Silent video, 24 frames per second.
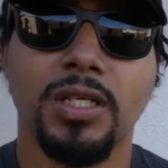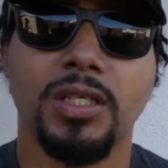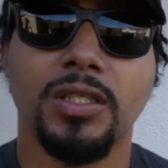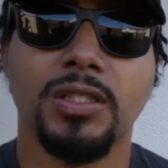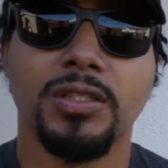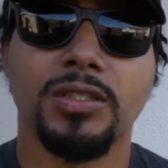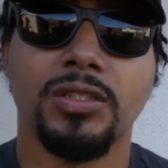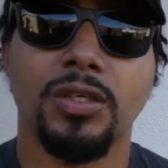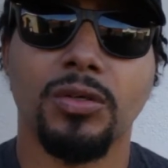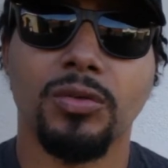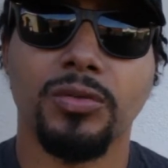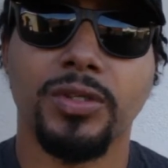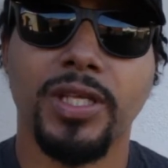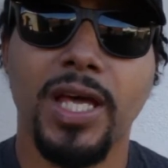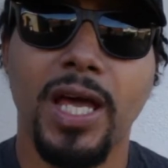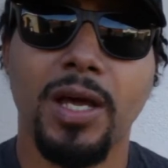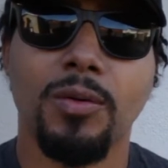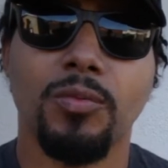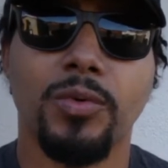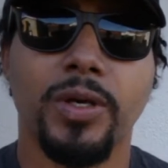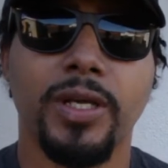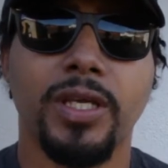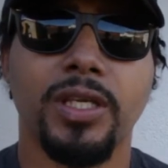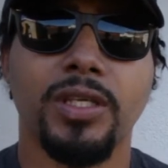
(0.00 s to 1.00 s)
So
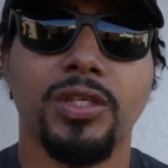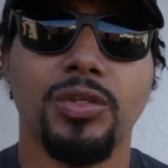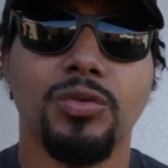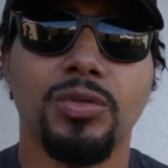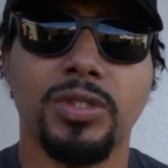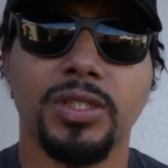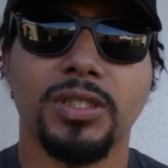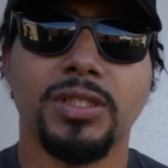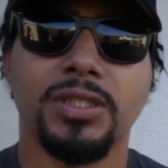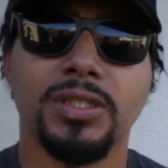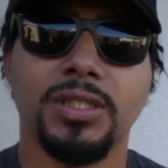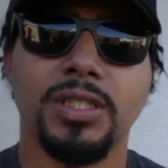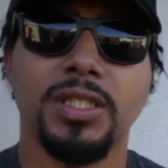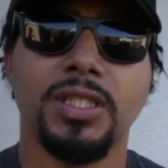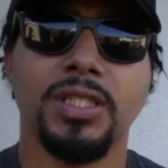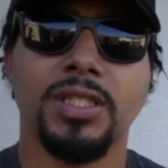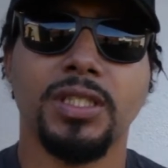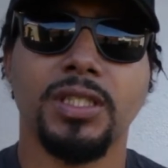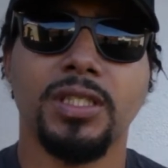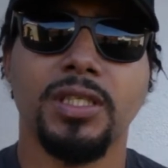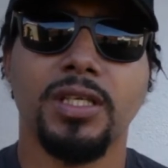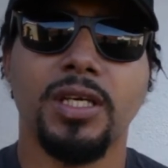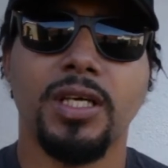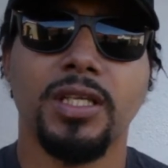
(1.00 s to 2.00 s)
that way you can
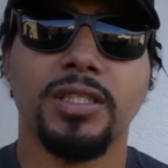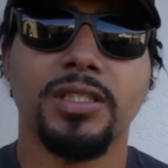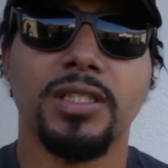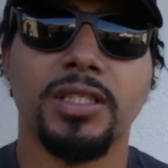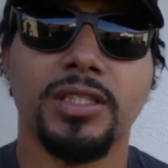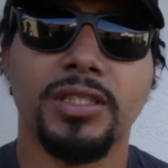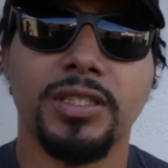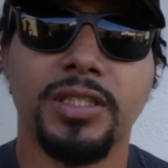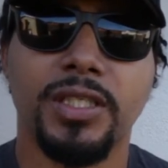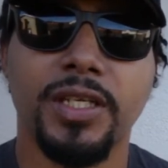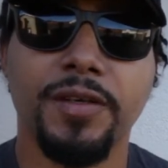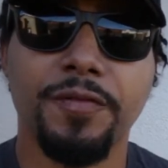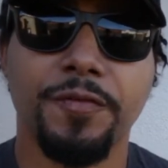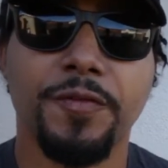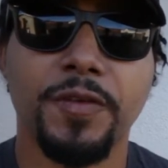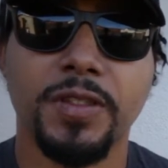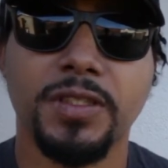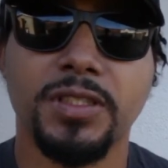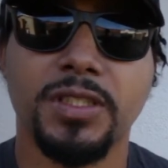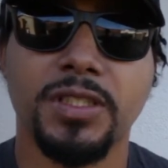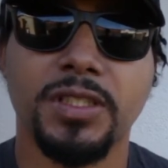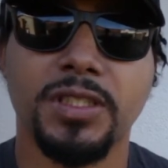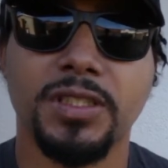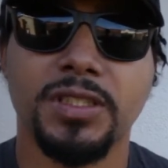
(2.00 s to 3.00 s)
see the
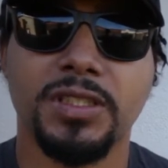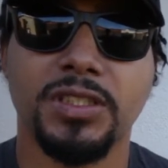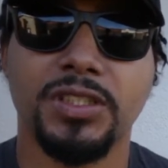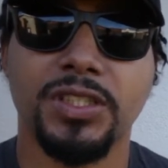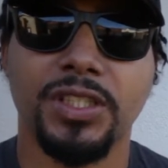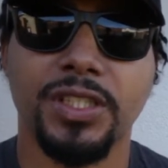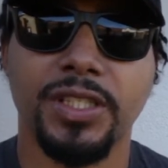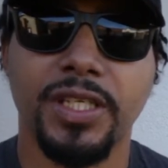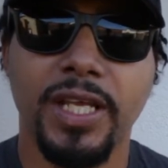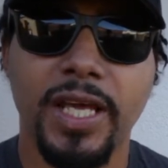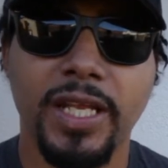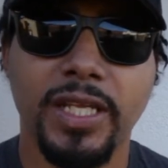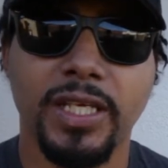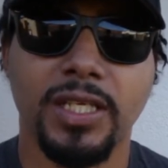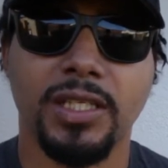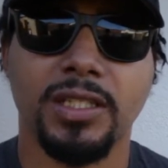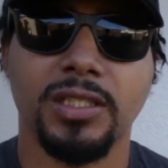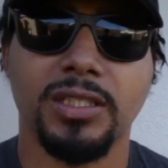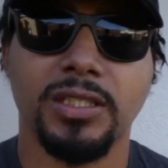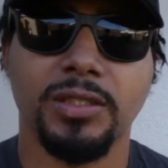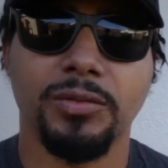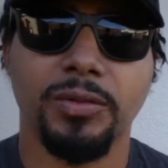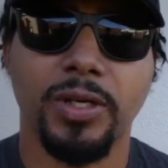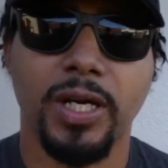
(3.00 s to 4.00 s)
differences
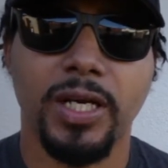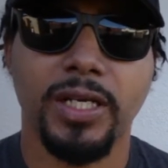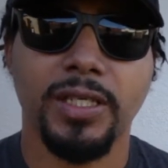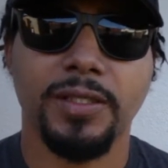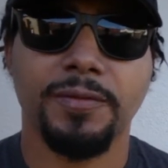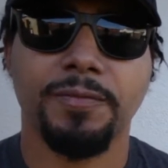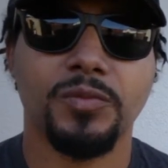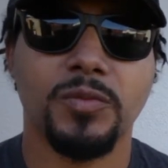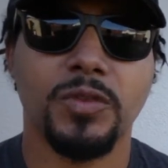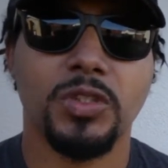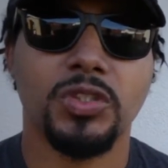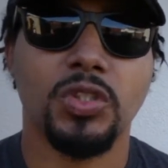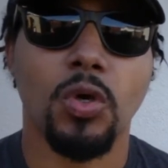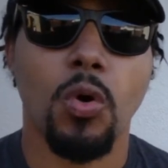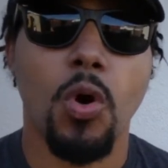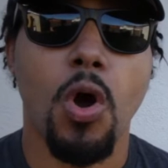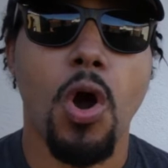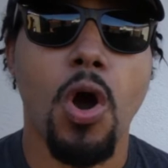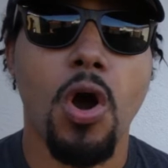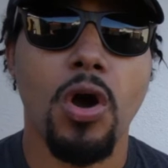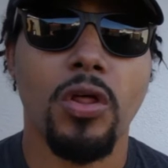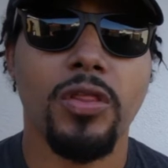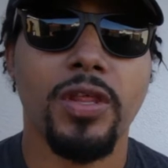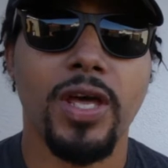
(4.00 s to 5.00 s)
genetically, right? So
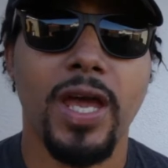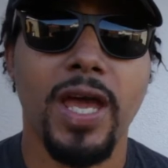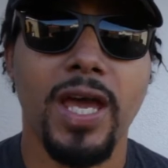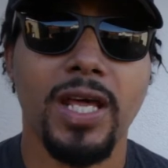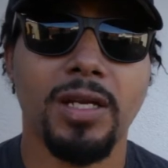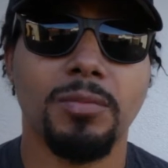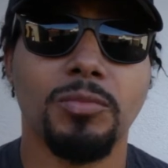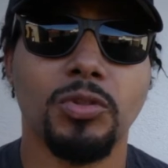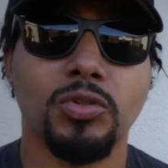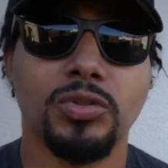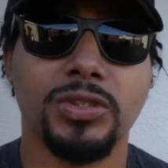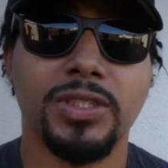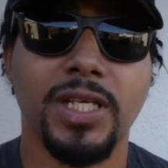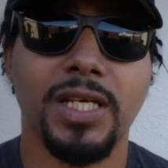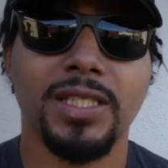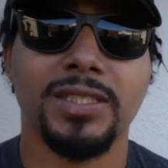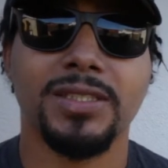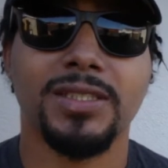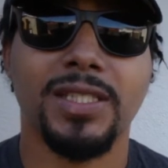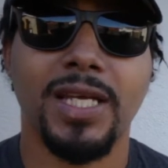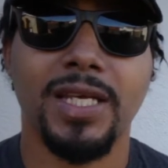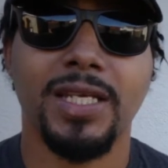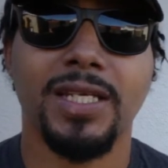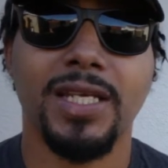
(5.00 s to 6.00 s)
all the animals that
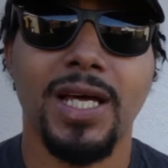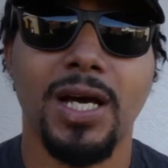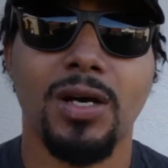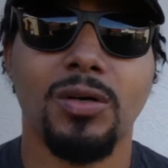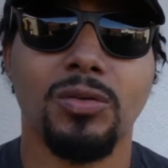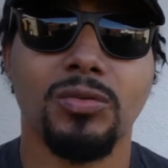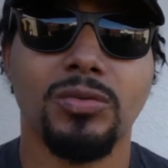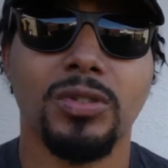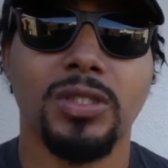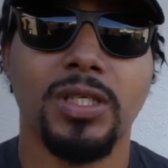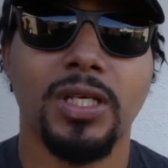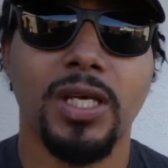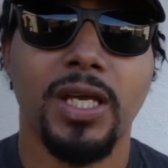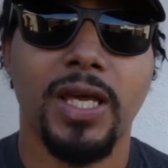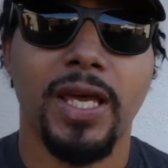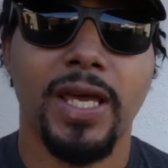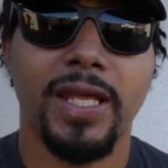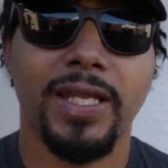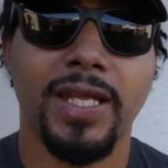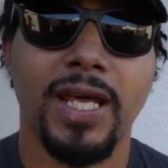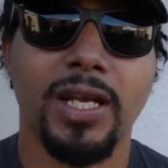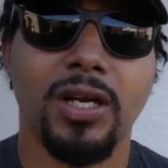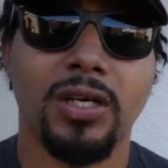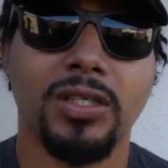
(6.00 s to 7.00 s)
stand out
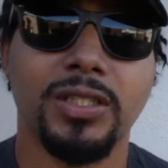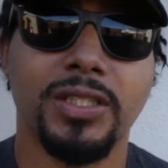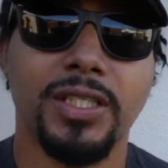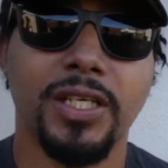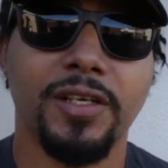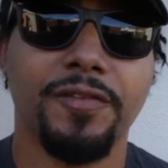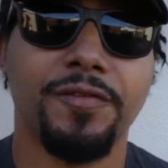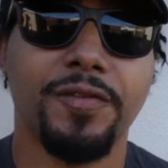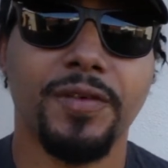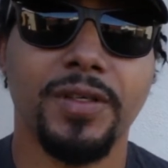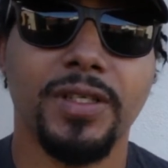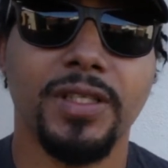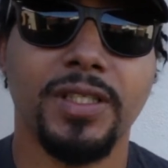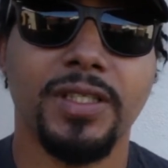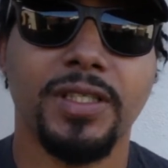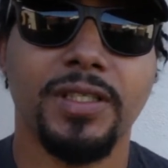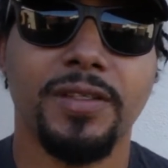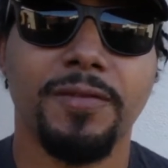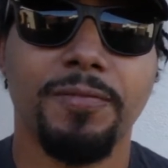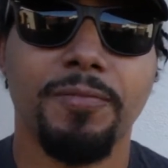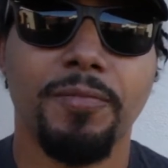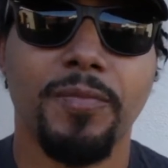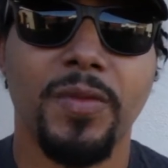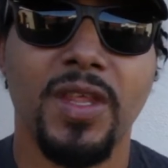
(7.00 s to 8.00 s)
and that are different
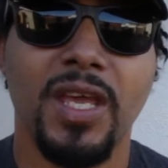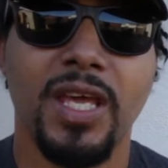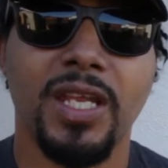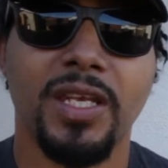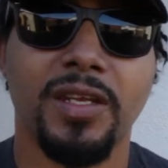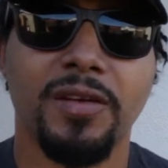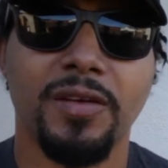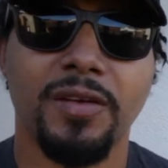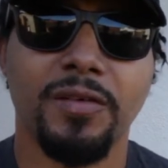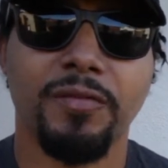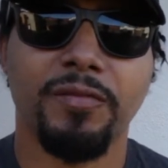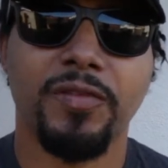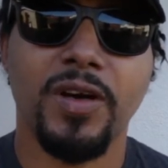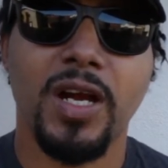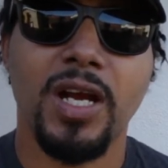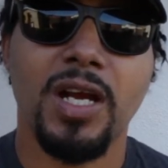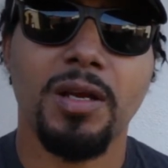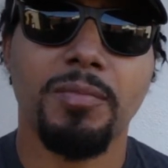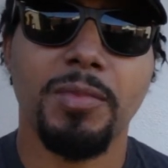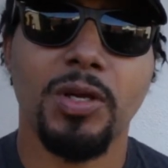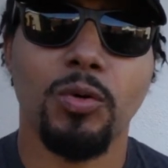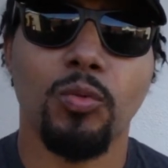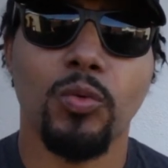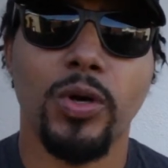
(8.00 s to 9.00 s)
in an
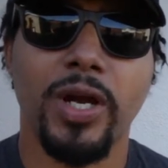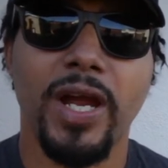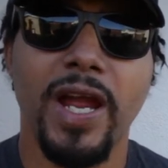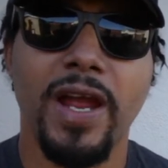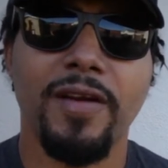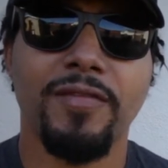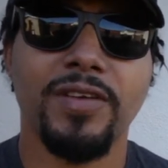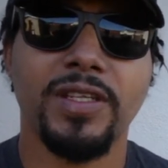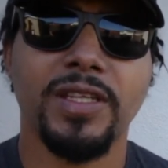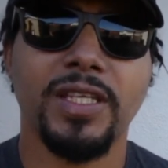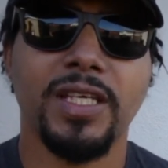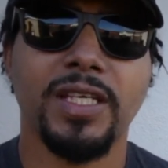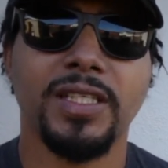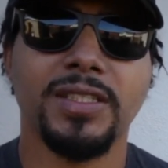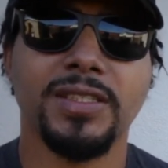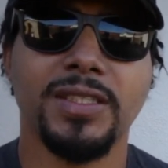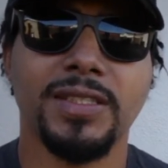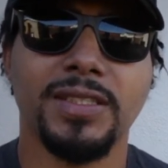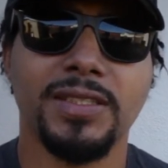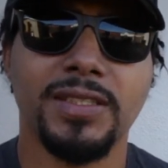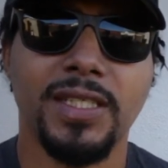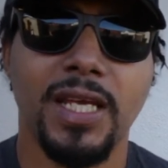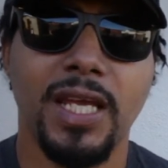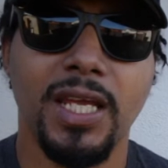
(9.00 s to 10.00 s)
environment where everything is
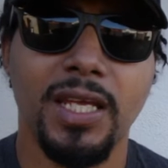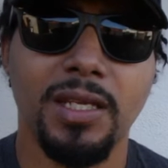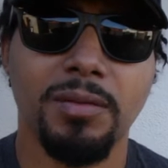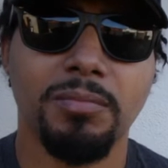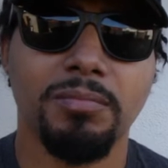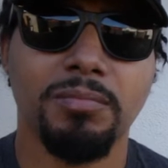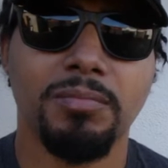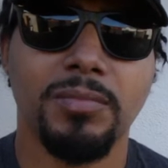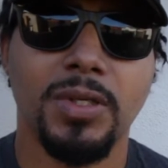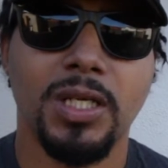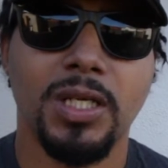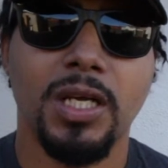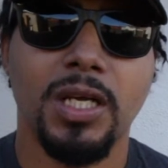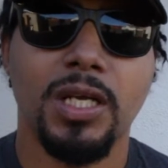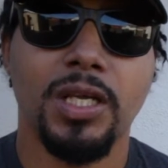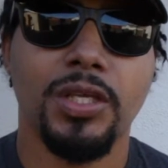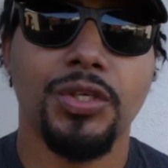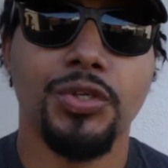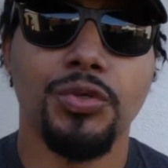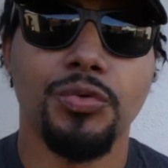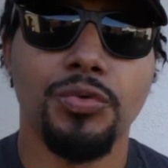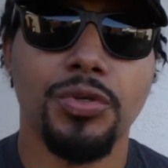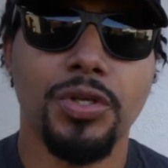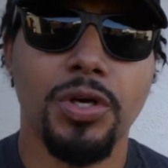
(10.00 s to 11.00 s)
the same,
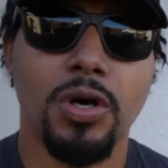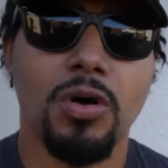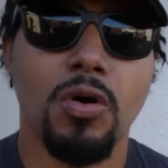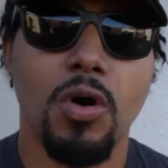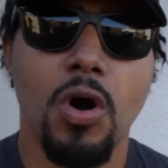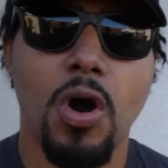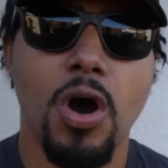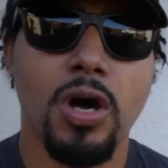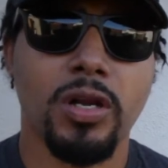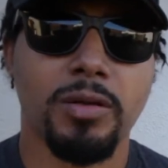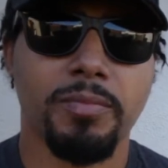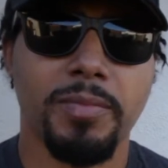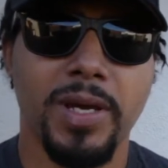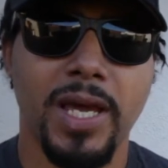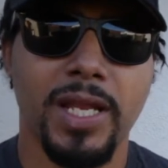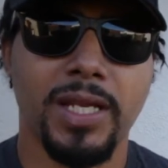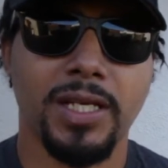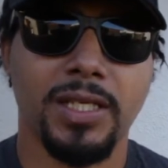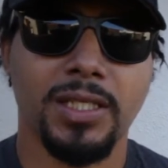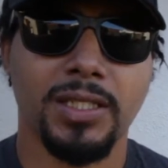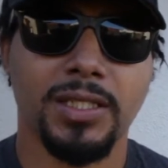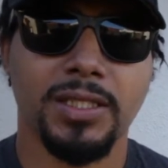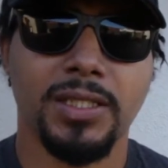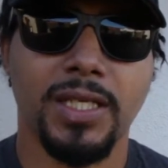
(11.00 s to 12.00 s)
you know
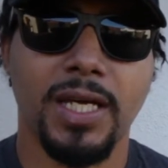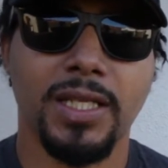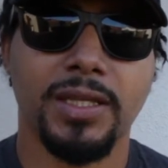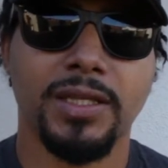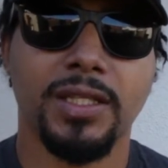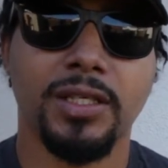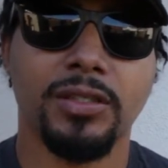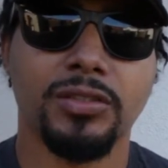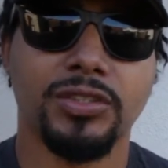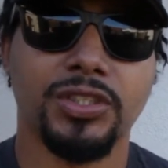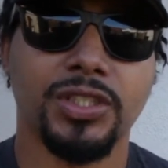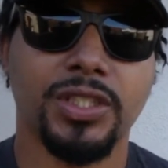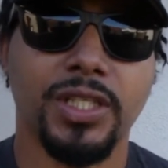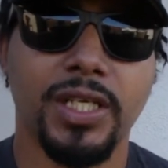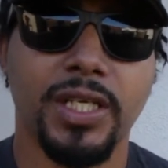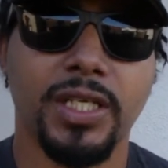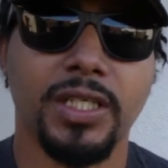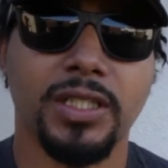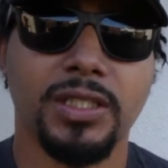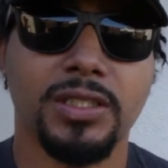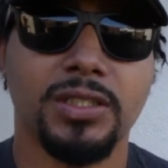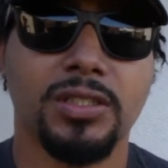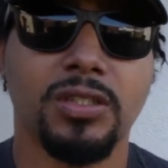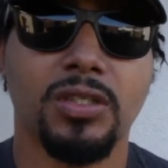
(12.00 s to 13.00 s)
automatically that their
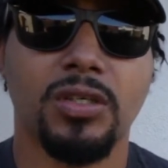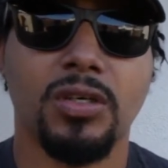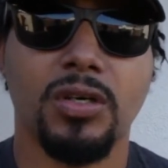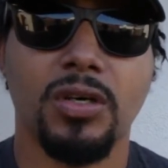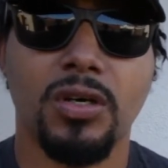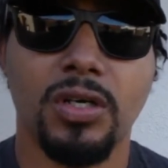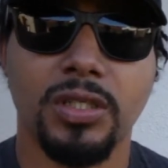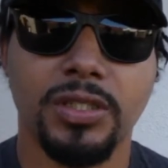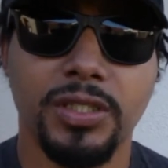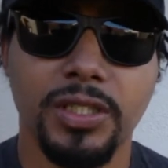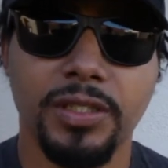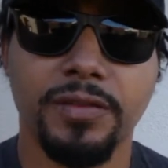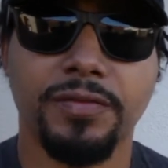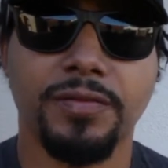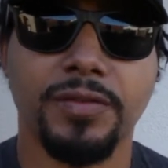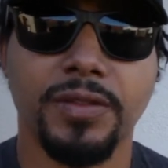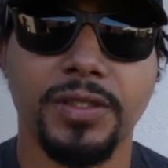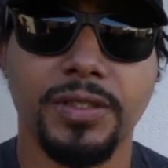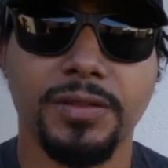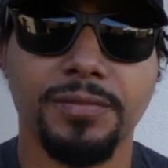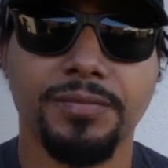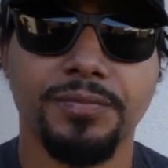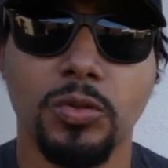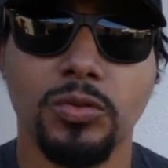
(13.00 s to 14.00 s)
genetics are
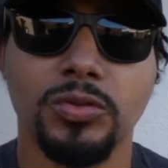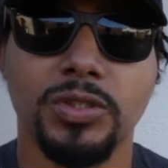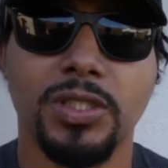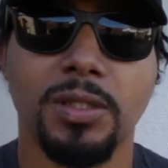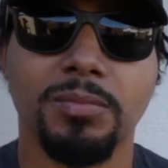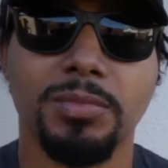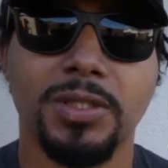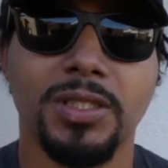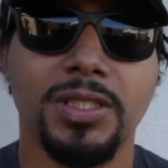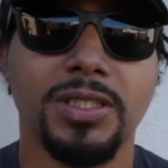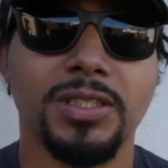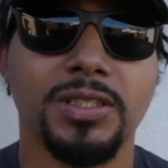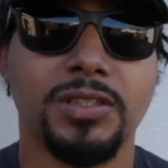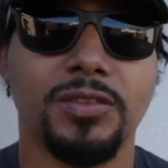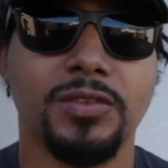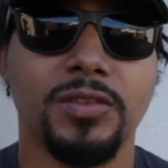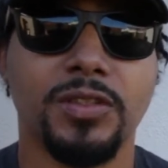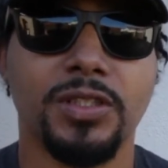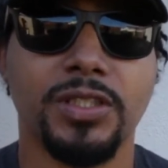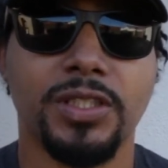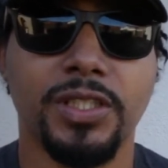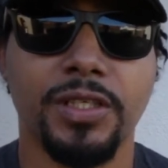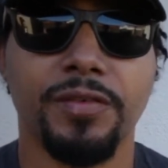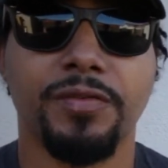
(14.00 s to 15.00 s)
different. Something is
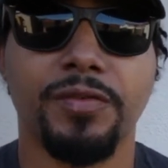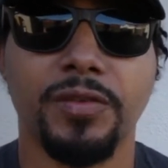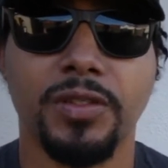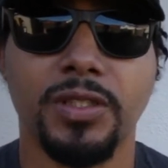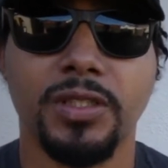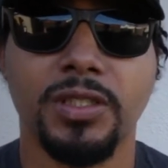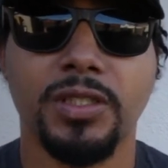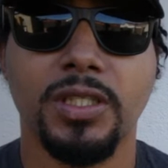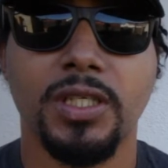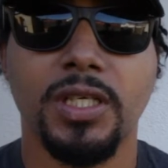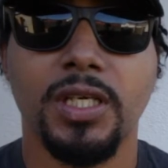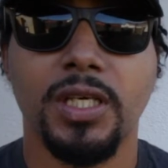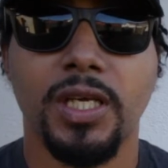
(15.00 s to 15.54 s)
different.